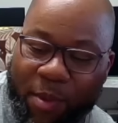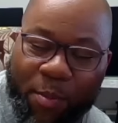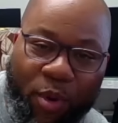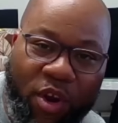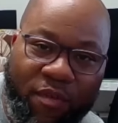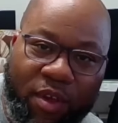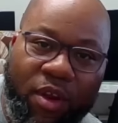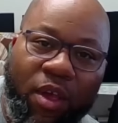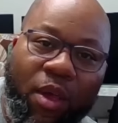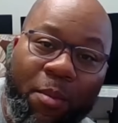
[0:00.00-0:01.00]
be part of
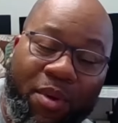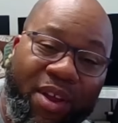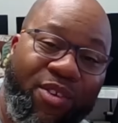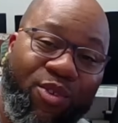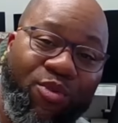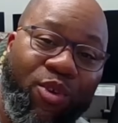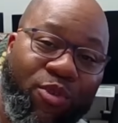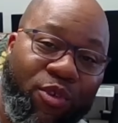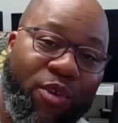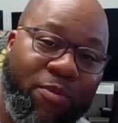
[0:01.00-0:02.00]
it. But I do know
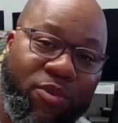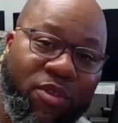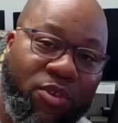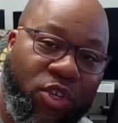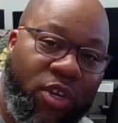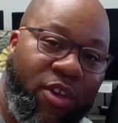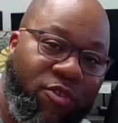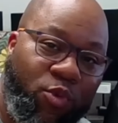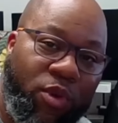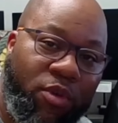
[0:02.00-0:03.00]
the grips on the
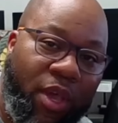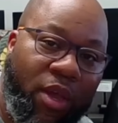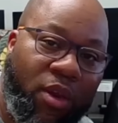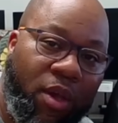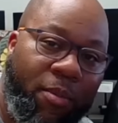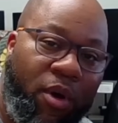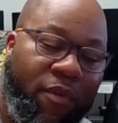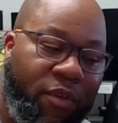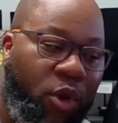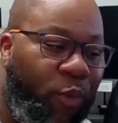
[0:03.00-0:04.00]
GS wheel can come
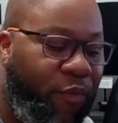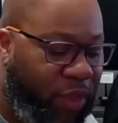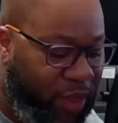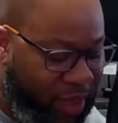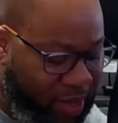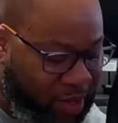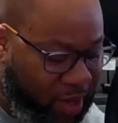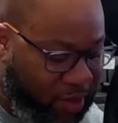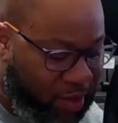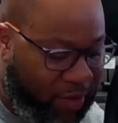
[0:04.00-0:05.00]
off, and hopefully they
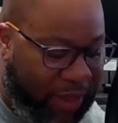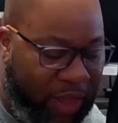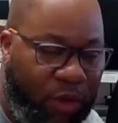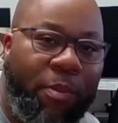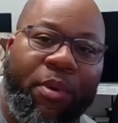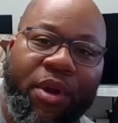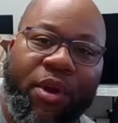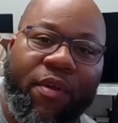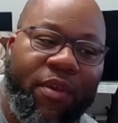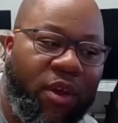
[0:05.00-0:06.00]
take this leather and put it
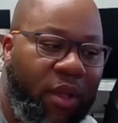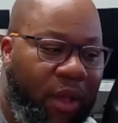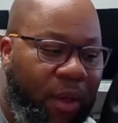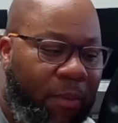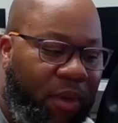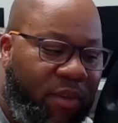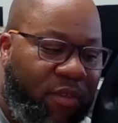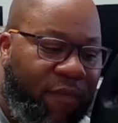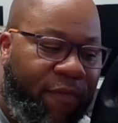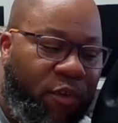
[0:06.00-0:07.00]
on there, because
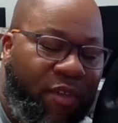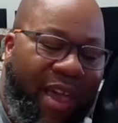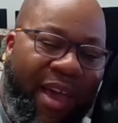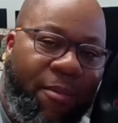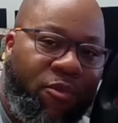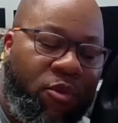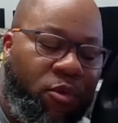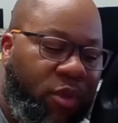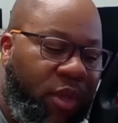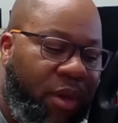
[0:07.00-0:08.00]
it feels
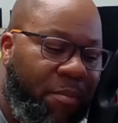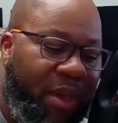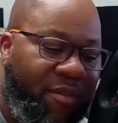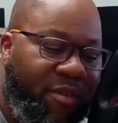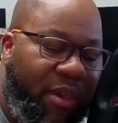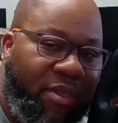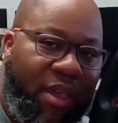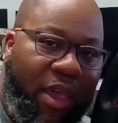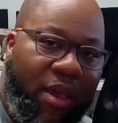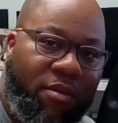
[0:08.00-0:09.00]
absolutely amazing in the
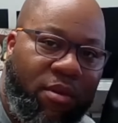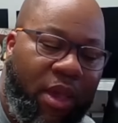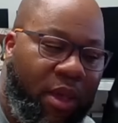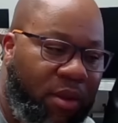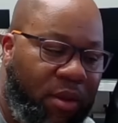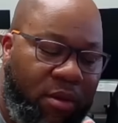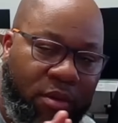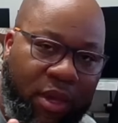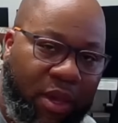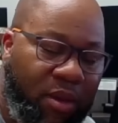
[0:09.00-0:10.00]
hand. And
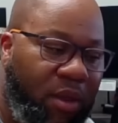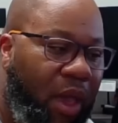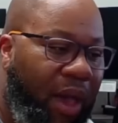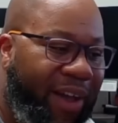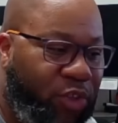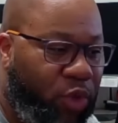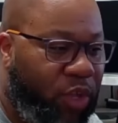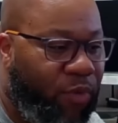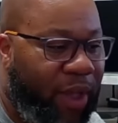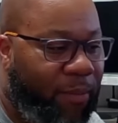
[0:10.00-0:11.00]
again, I
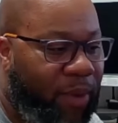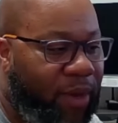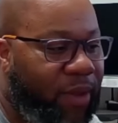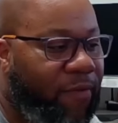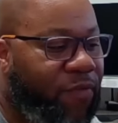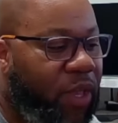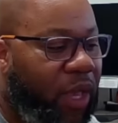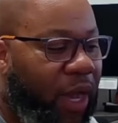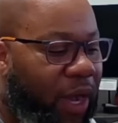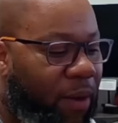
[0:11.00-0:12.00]
totally recommend it.
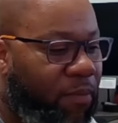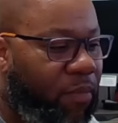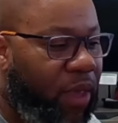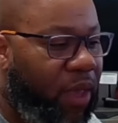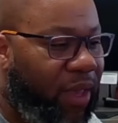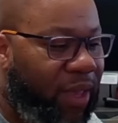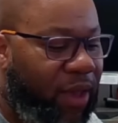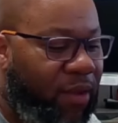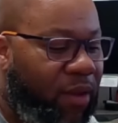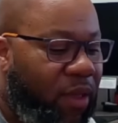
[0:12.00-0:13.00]

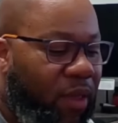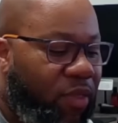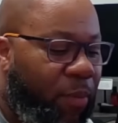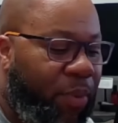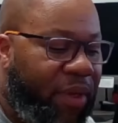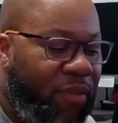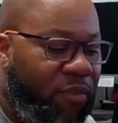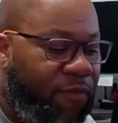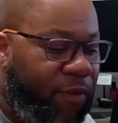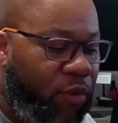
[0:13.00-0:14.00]
Again, the
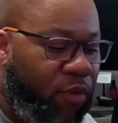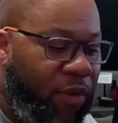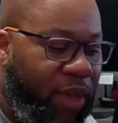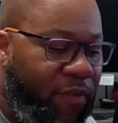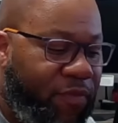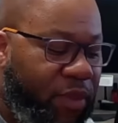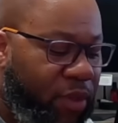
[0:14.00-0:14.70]
buttons feel great.